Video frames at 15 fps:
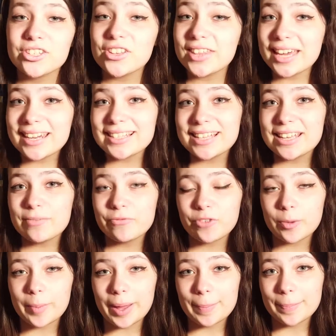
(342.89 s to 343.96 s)
So that is it
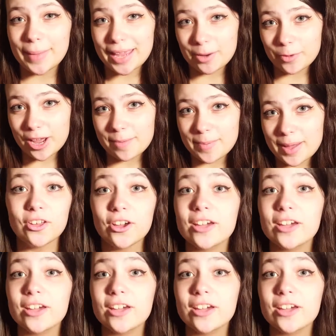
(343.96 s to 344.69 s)
for my May wrap-up.